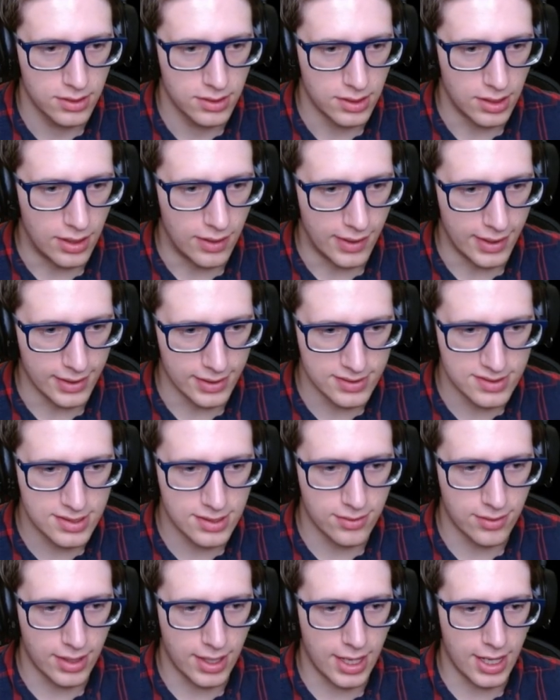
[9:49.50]
Alright, let's see
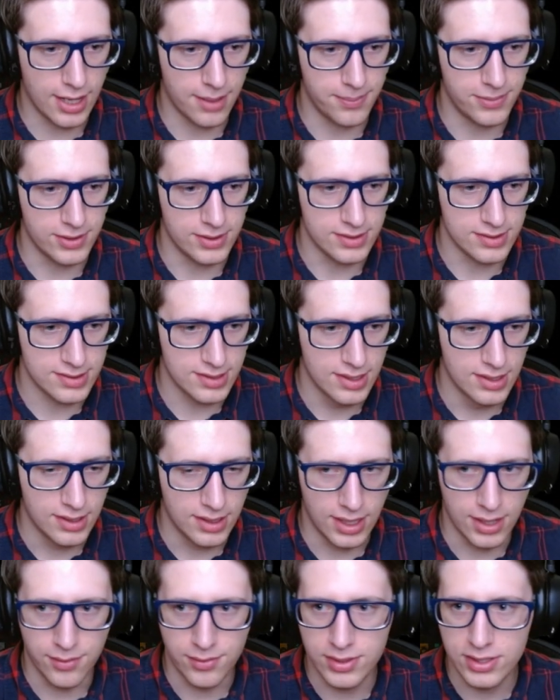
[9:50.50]
what happens.
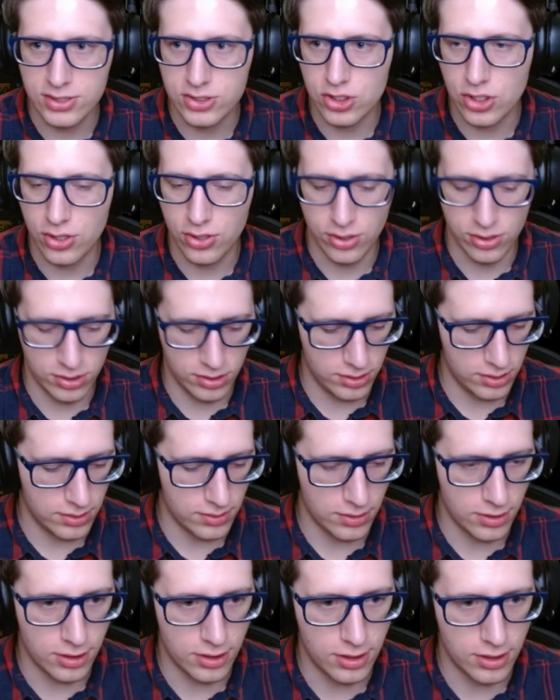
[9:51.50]
I wanna turn
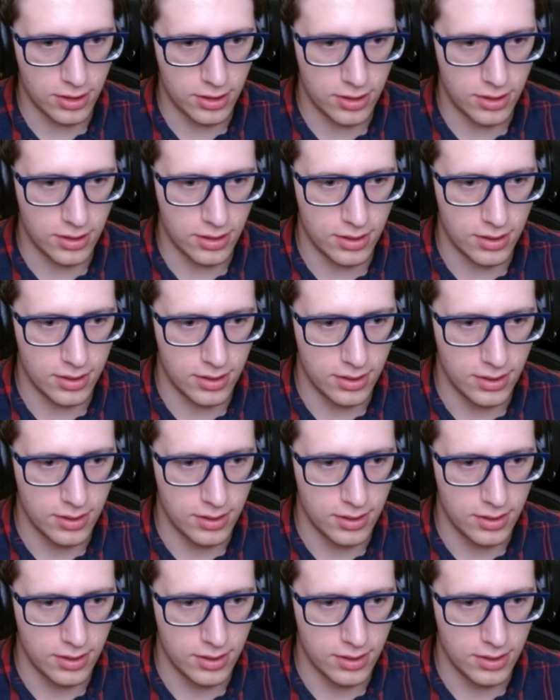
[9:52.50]
our...